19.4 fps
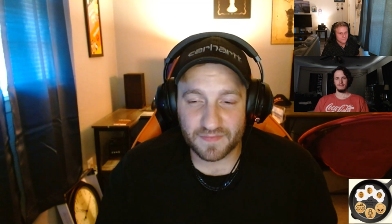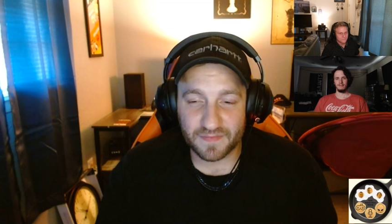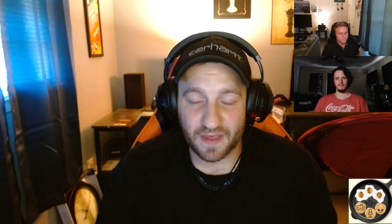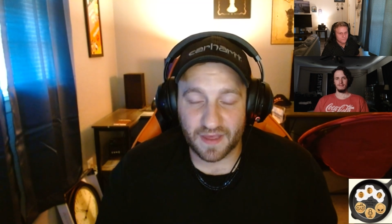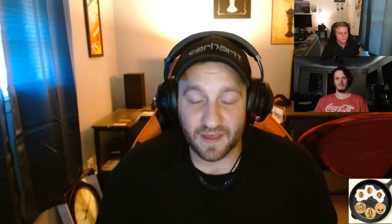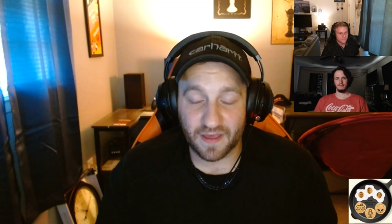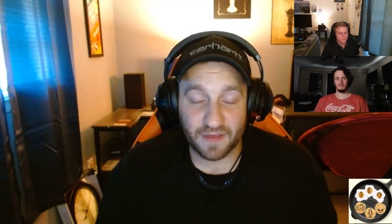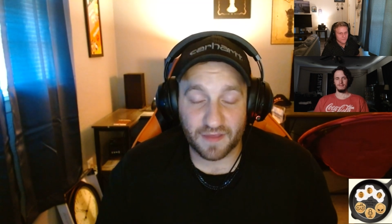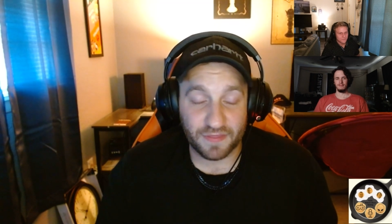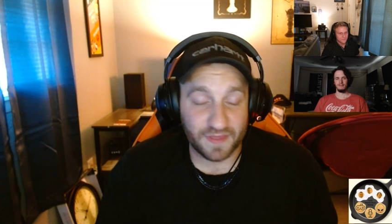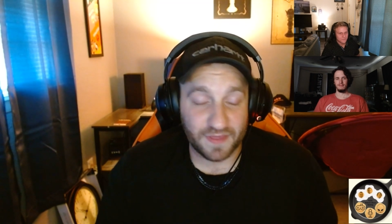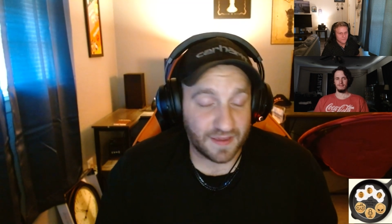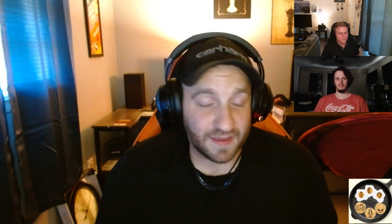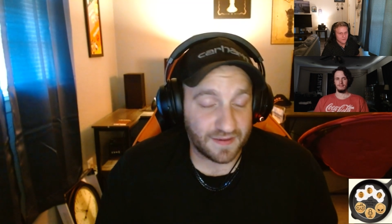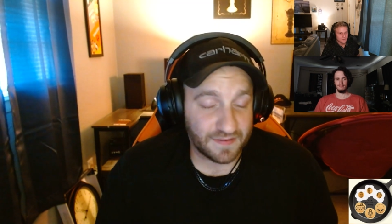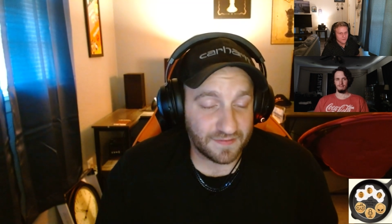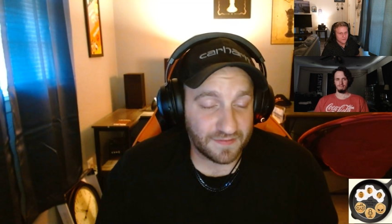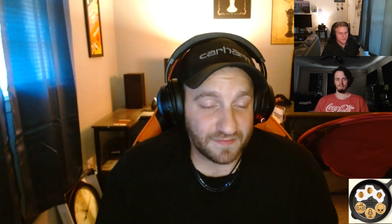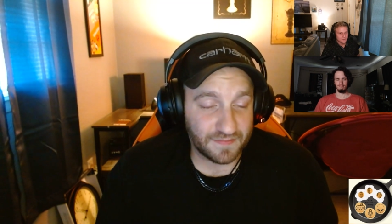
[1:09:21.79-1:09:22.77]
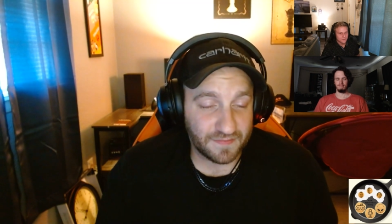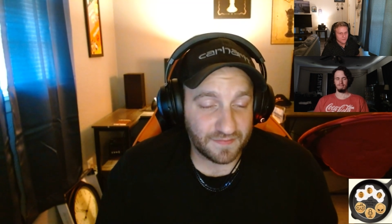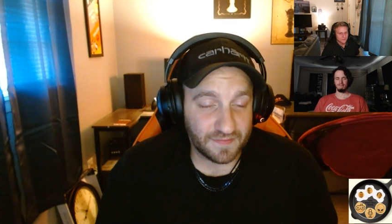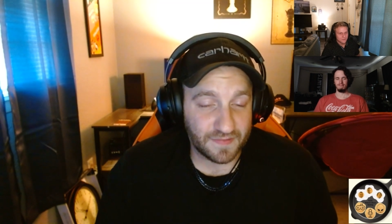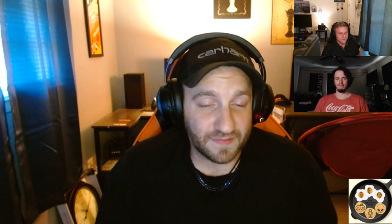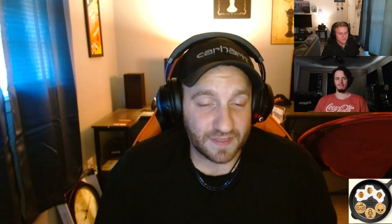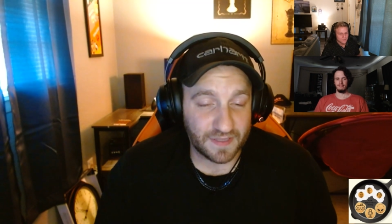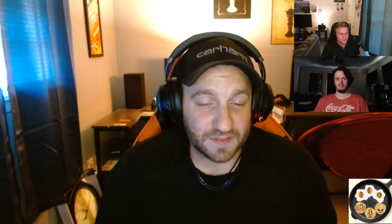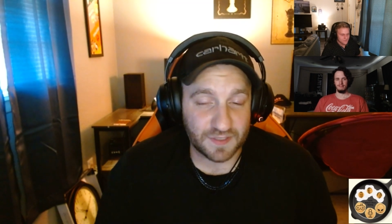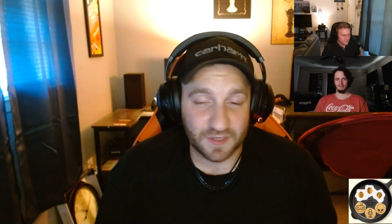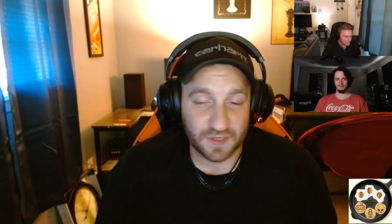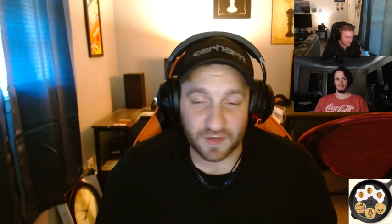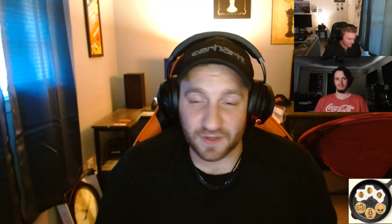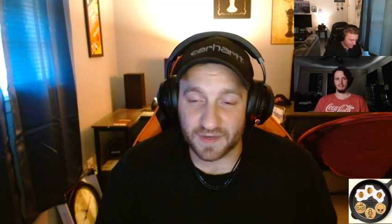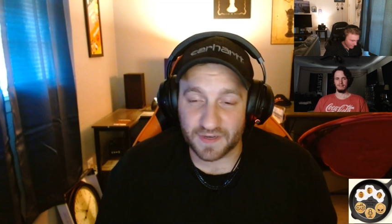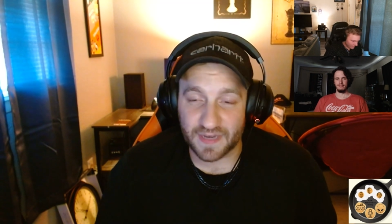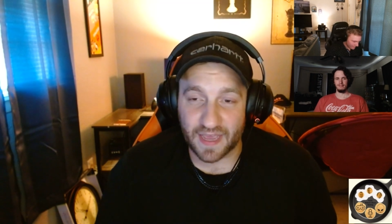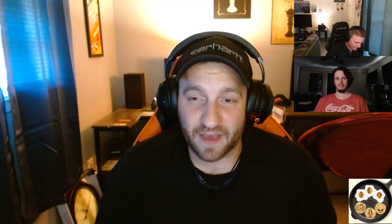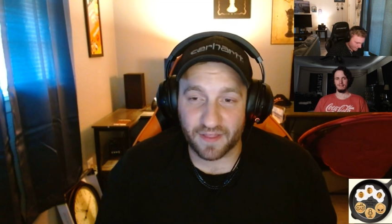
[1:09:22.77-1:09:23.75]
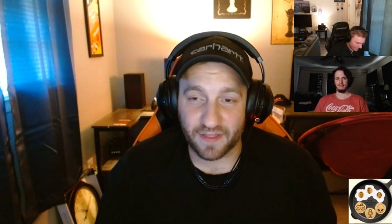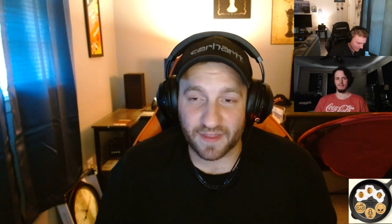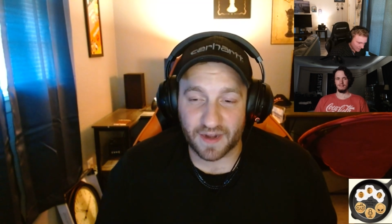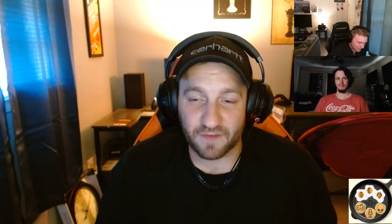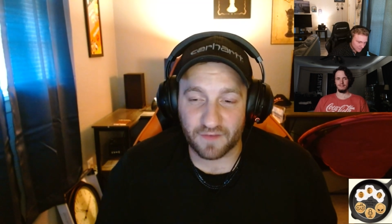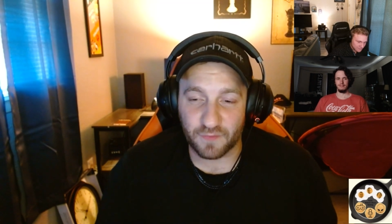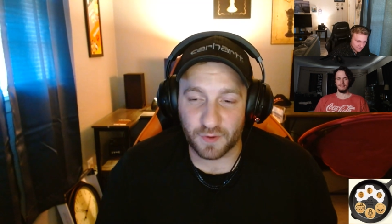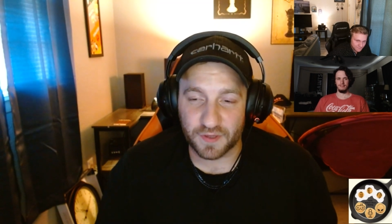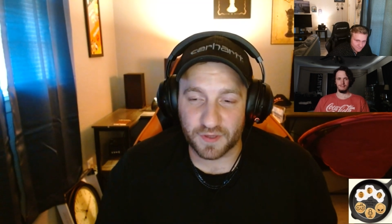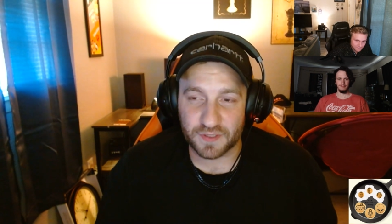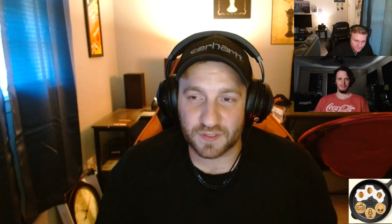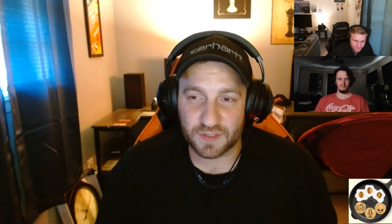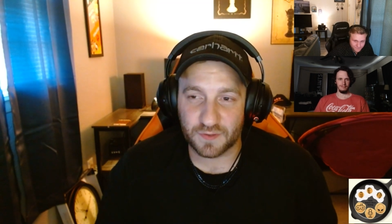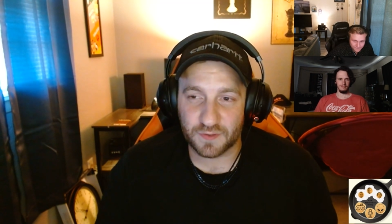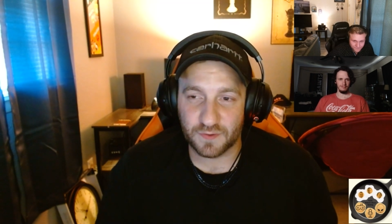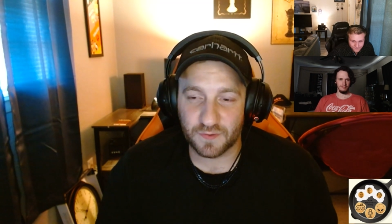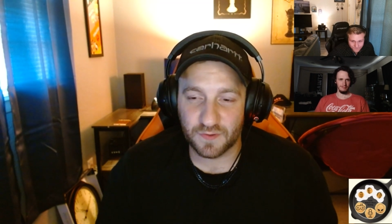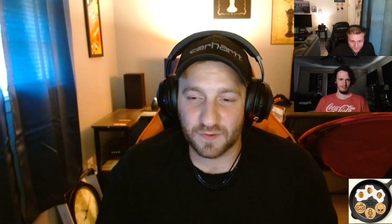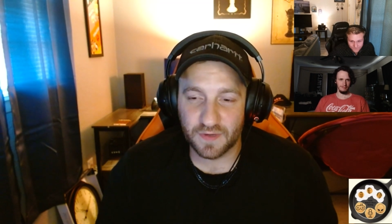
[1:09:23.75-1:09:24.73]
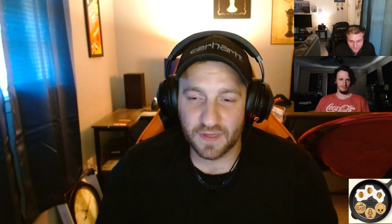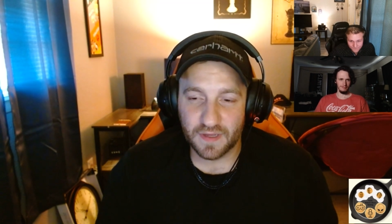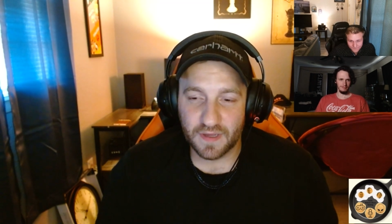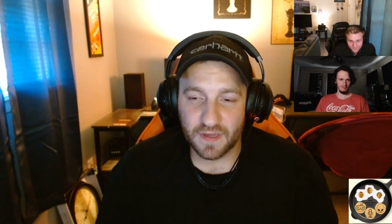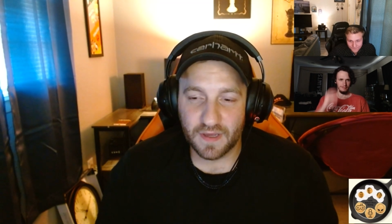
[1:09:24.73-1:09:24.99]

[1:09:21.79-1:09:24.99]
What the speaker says: I think it's good now that I've won 2.